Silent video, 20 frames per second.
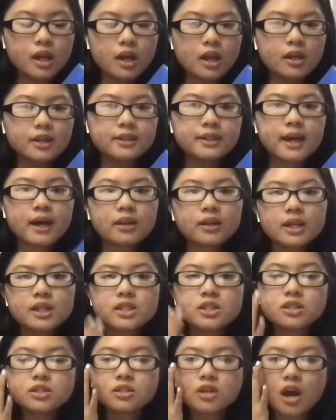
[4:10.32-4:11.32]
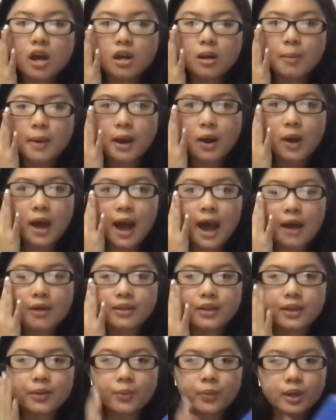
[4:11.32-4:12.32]
Now let's talk about how
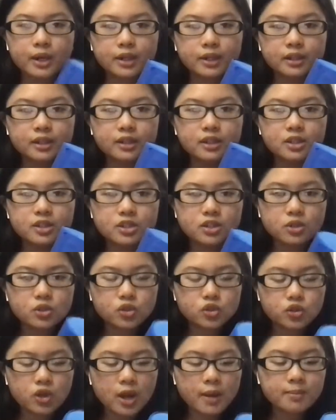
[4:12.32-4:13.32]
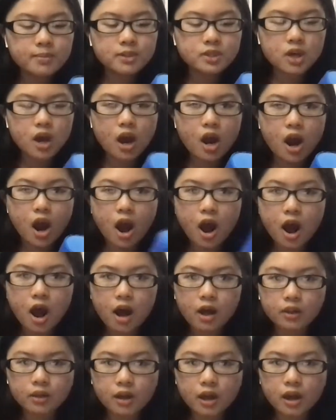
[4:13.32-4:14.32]
they work. So drums are
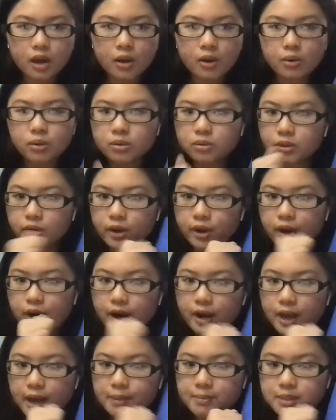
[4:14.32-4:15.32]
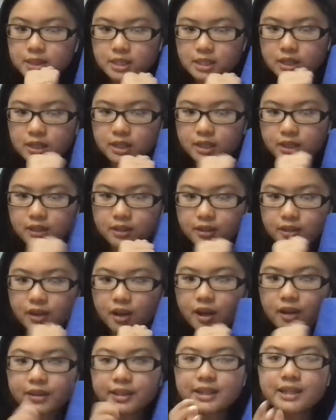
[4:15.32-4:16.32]
hollow or empty
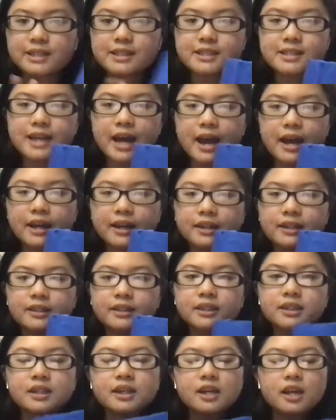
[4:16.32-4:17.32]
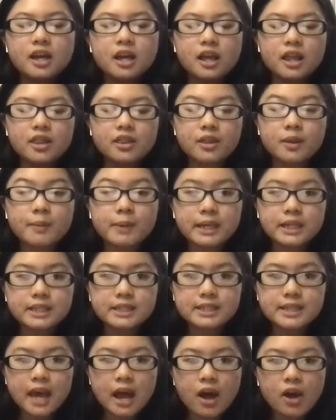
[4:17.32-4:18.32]
on the inside. They make
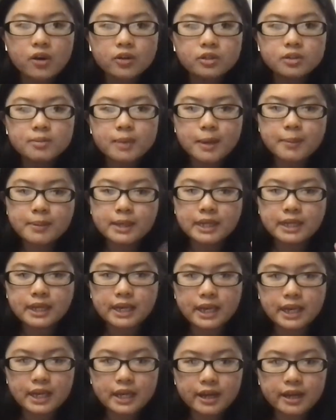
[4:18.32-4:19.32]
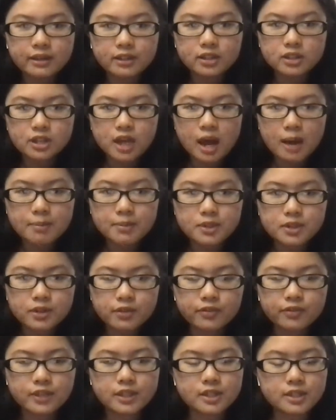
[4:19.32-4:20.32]
sound by being hit at the top
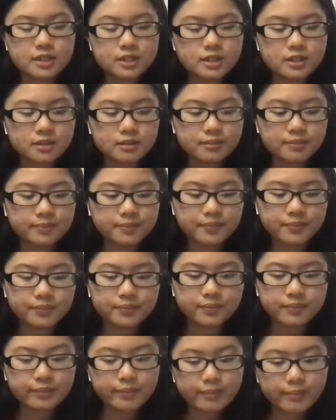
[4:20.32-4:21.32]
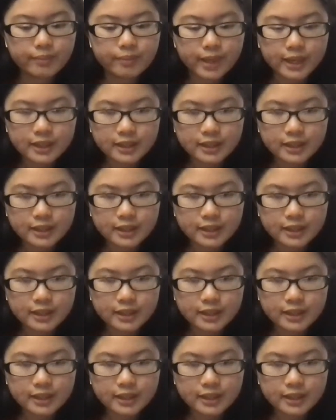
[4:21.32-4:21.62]
surface, like